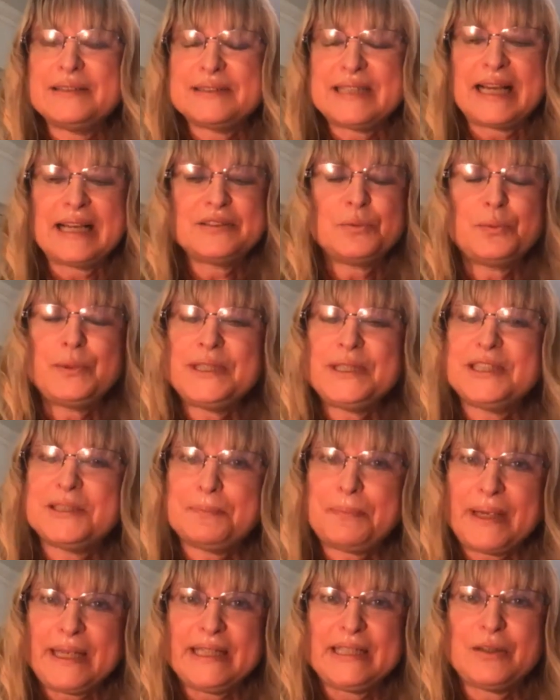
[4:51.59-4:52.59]
as we
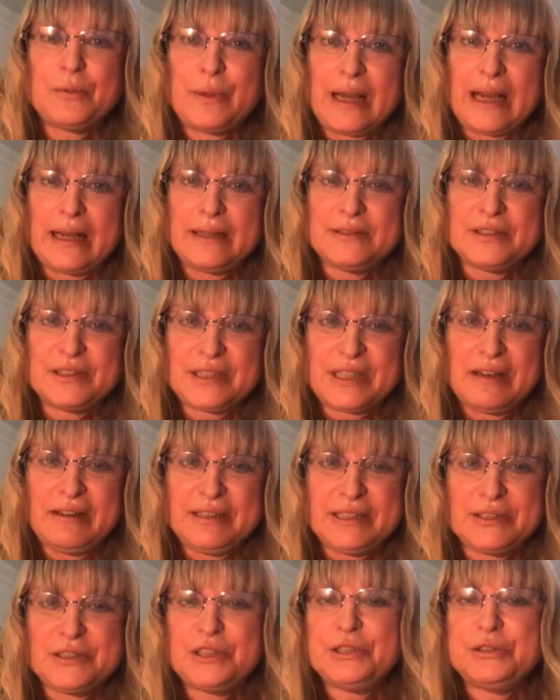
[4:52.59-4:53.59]
speak, we're
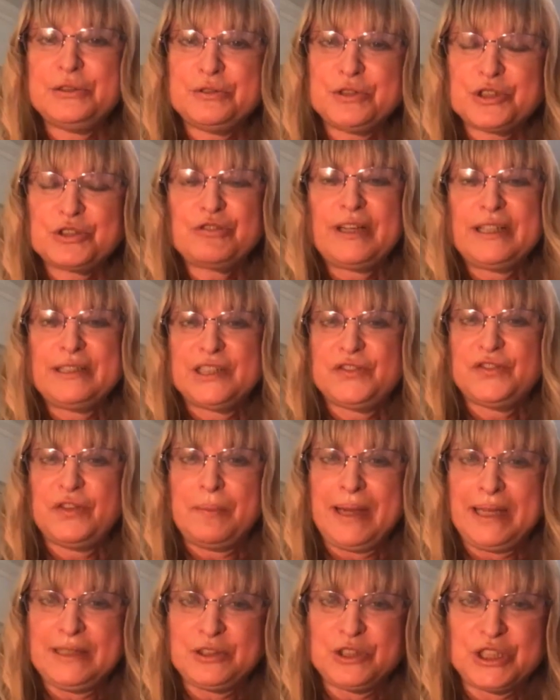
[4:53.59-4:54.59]
undergoing a huge
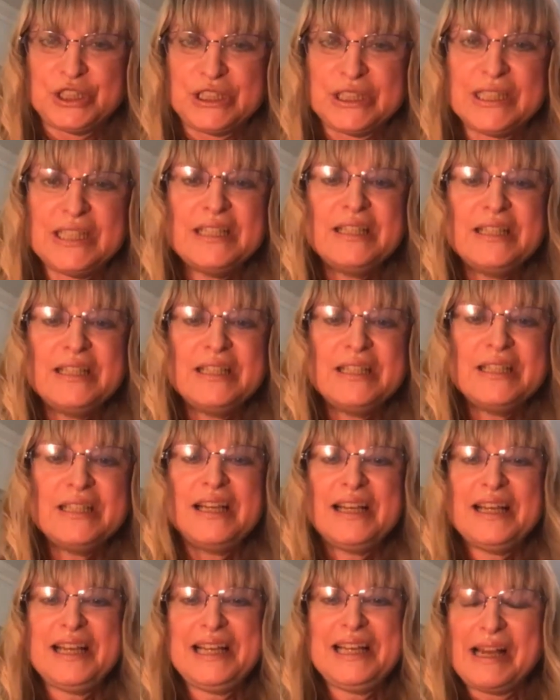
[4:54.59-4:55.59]
transformation
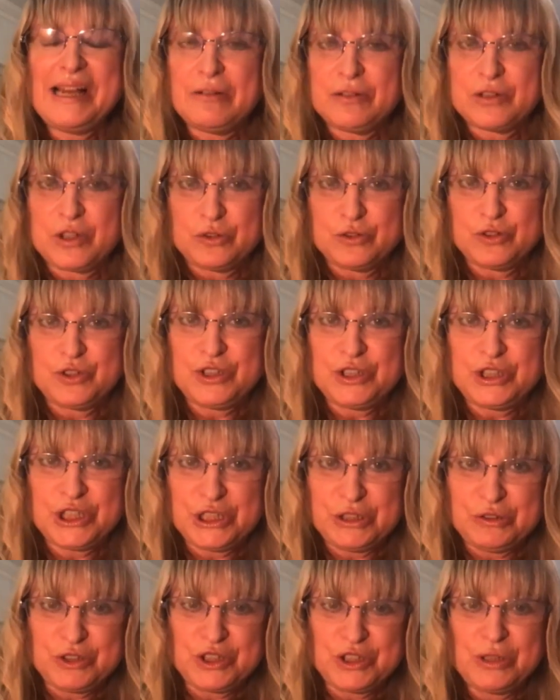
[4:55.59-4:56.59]
in our
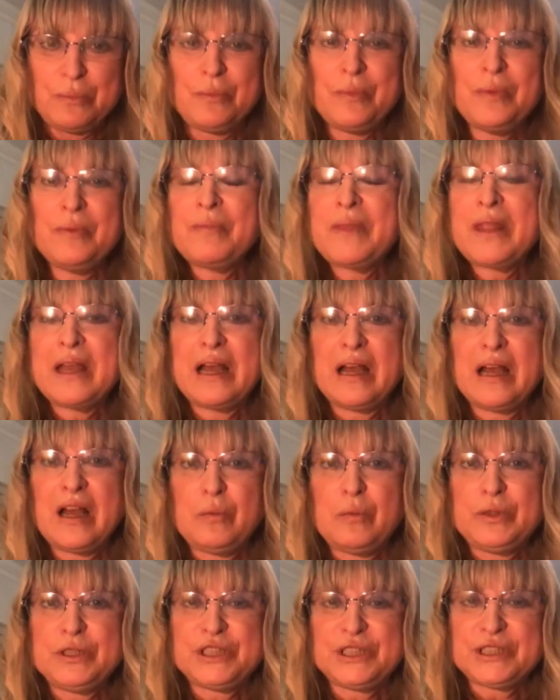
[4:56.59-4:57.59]
constitution,
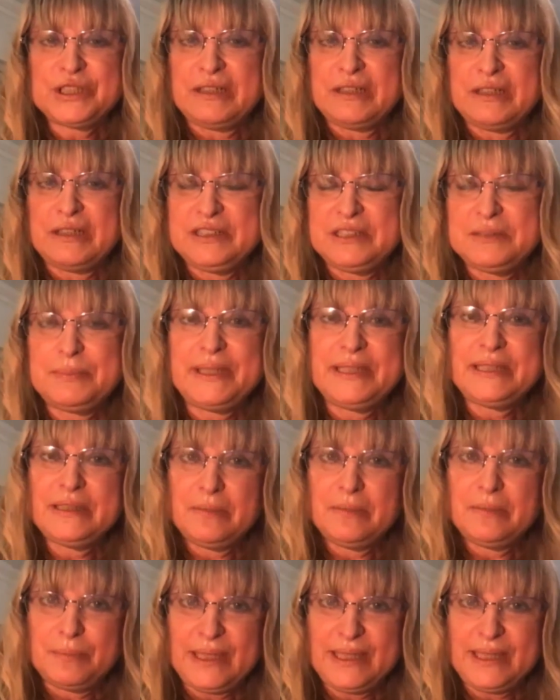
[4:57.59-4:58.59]
which is going to be
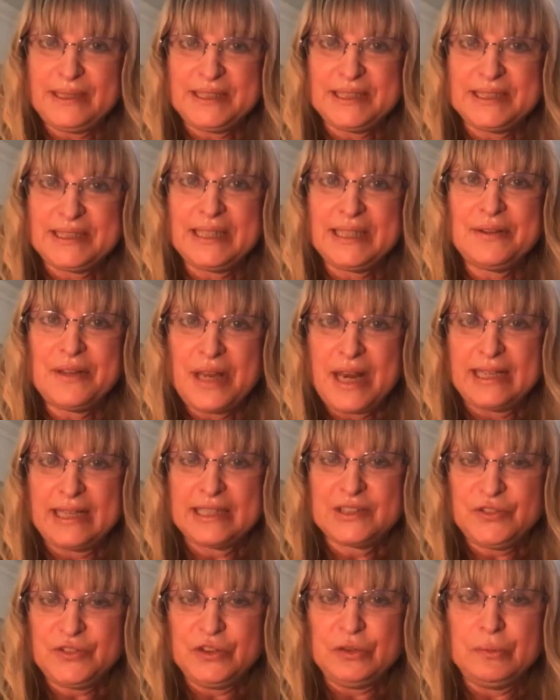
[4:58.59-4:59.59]
completed in the
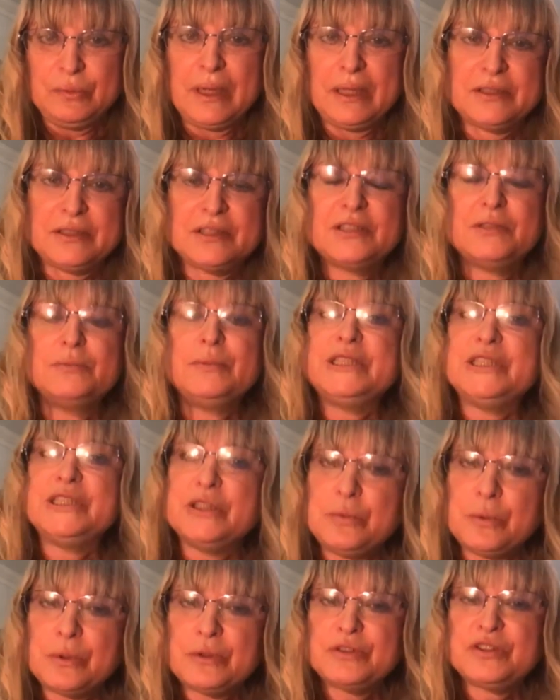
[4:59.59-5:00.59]
next few months. So we
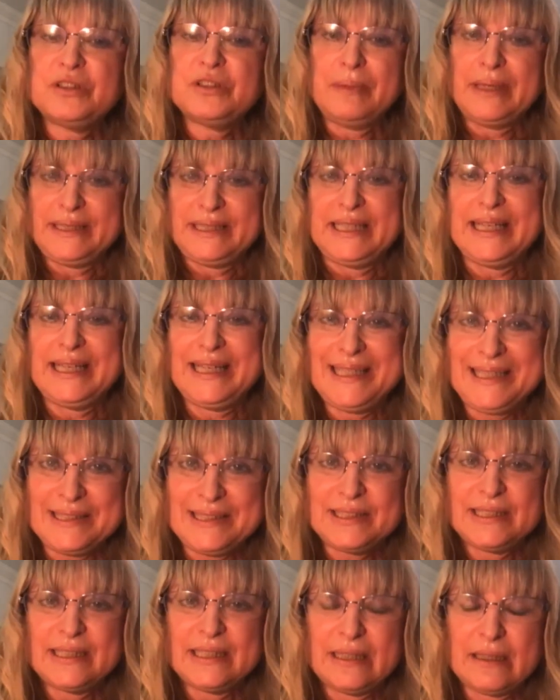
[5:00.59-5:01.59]
do want to make it
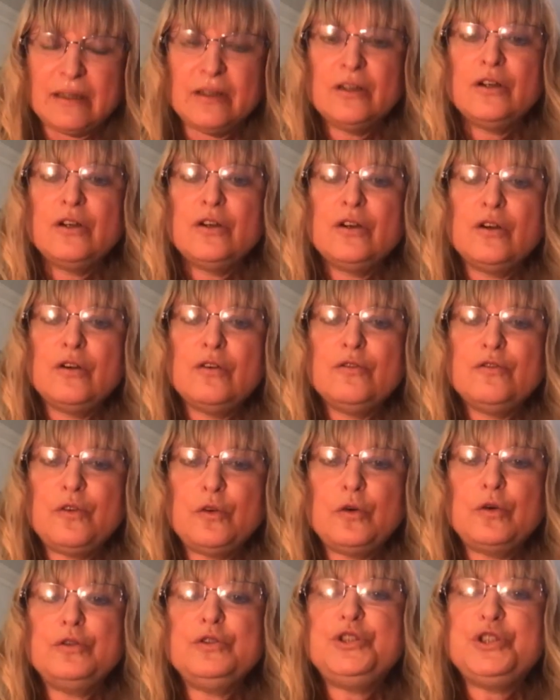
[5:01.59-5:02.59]
easier
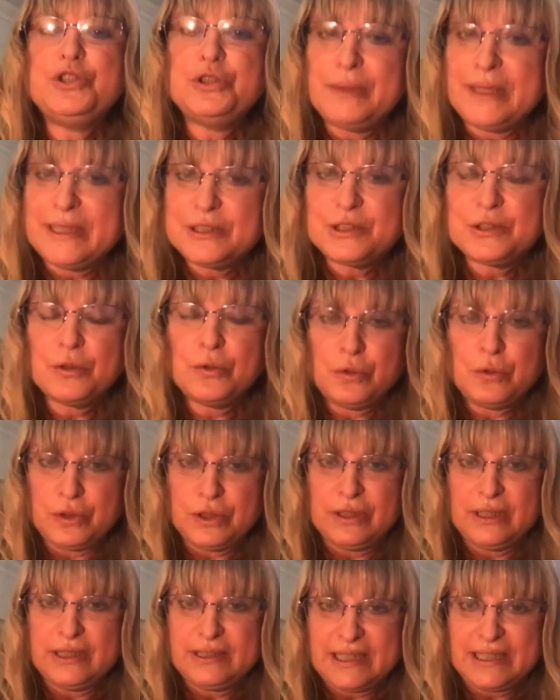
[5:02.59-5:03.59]
for Jewish
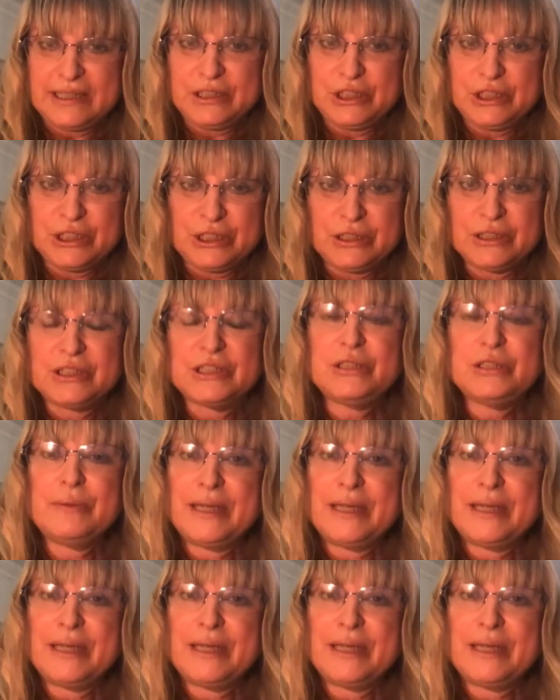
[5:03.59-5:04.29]
organisations to